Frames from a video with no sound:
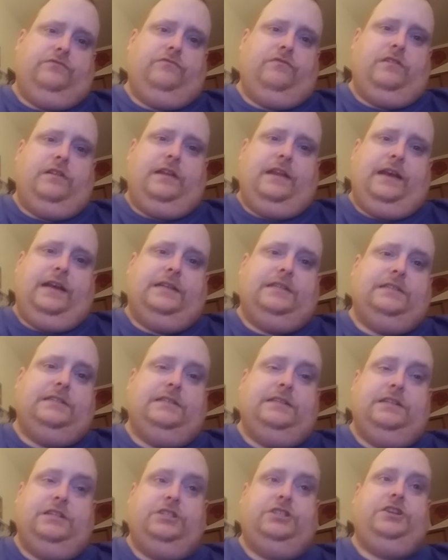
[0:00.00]
for the
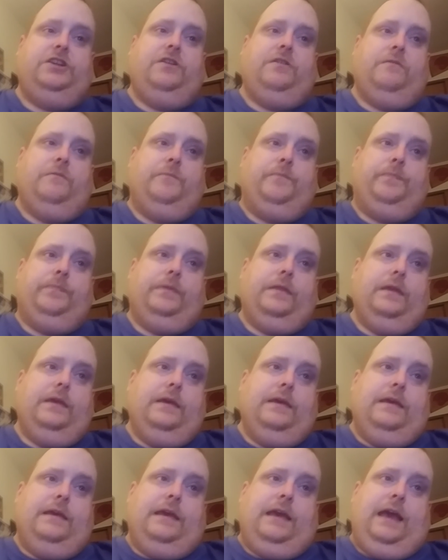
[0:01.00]
Knicks this year.
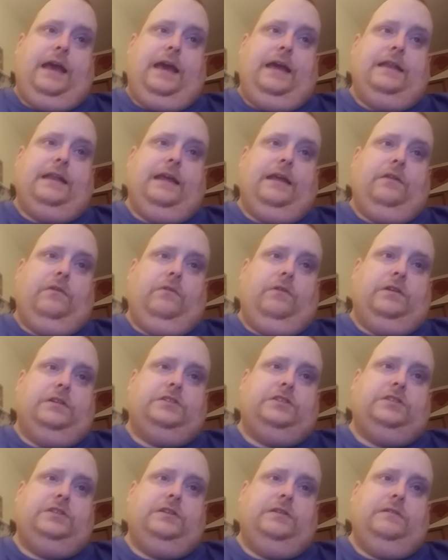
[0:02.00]
And they
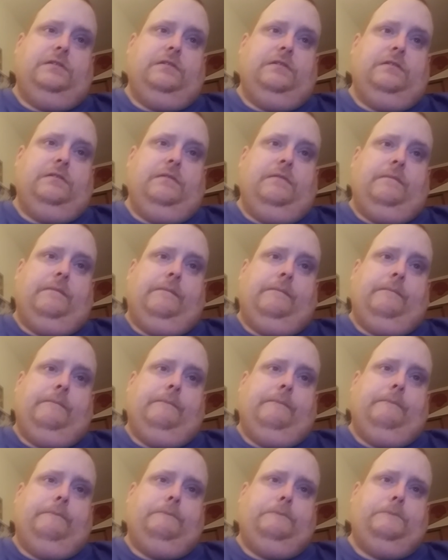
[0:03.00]
lost,
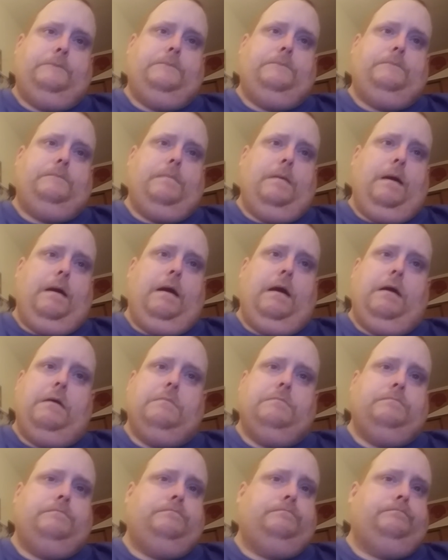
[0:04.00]

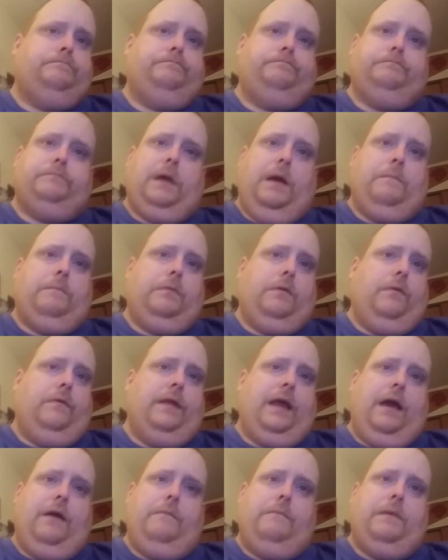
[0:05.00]
got
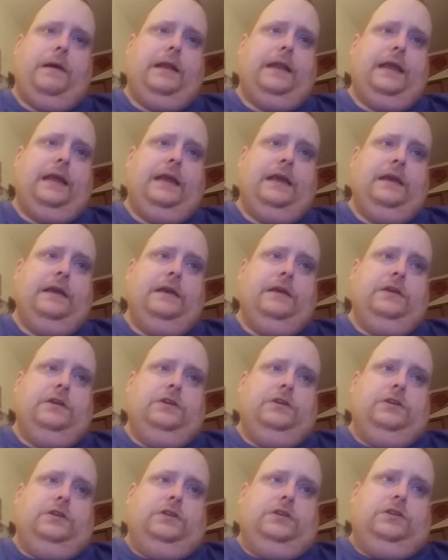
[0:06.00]
blown out by the
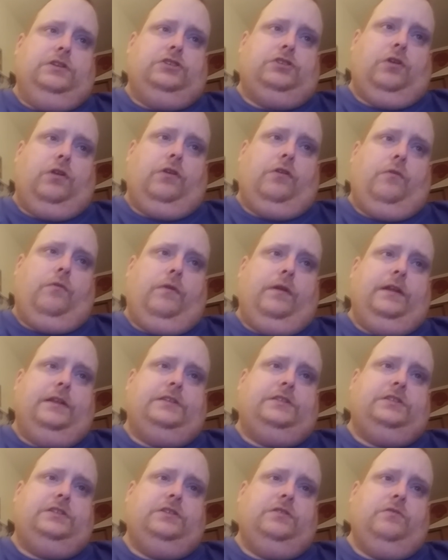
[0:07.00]
Charlotte
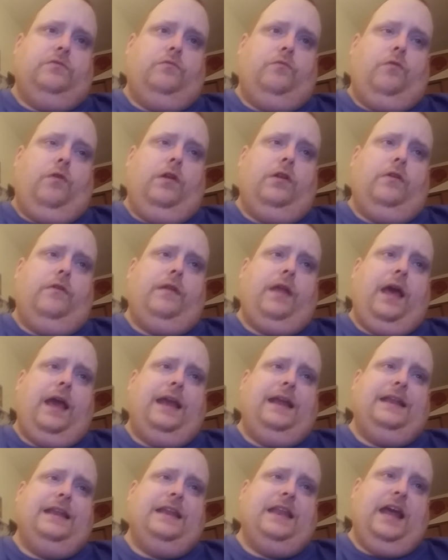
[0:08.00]
Hornets,
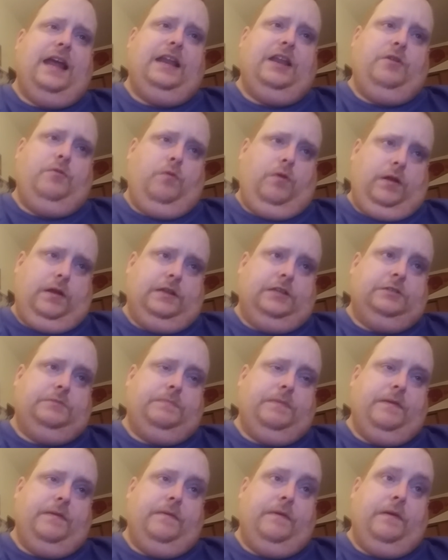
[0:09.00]
109-91. It's
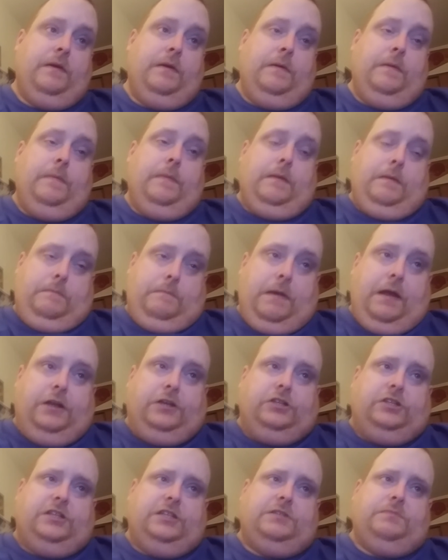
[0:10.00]
been a
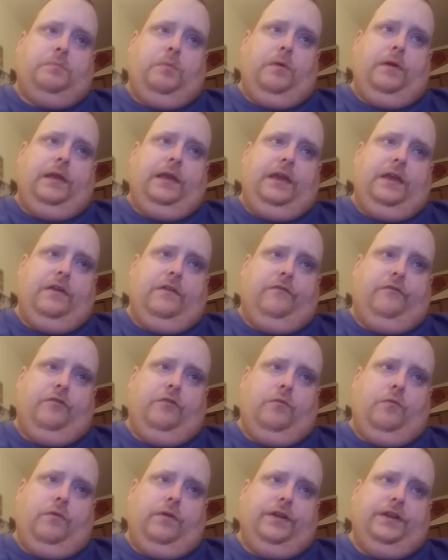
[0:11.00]
major disappointing year for
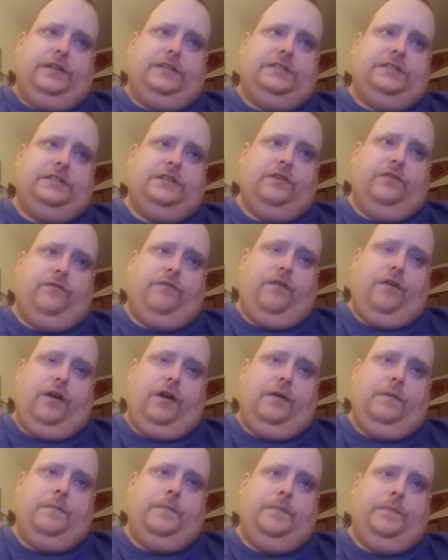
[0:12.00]
the Hornets so
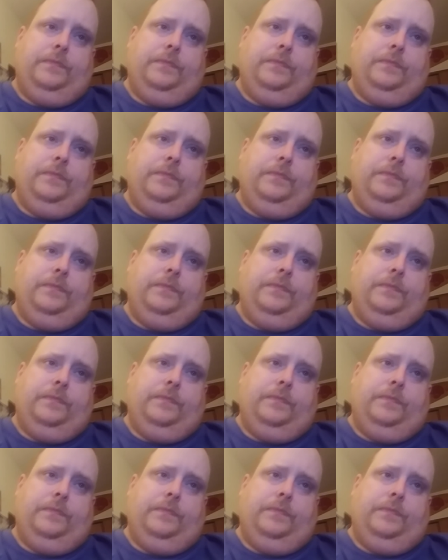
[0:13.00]
far,